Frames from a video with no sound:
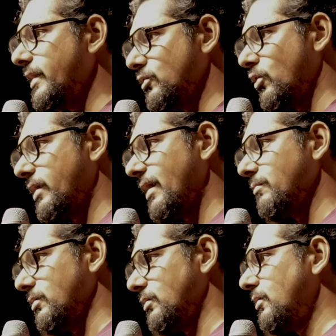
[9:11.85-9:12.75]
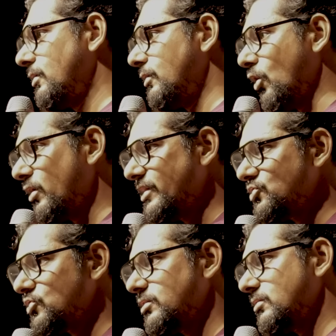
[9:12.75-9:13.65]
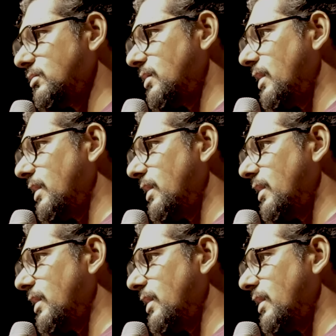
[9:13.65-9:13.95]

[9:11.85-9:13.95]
I thought I'm a non-engineer,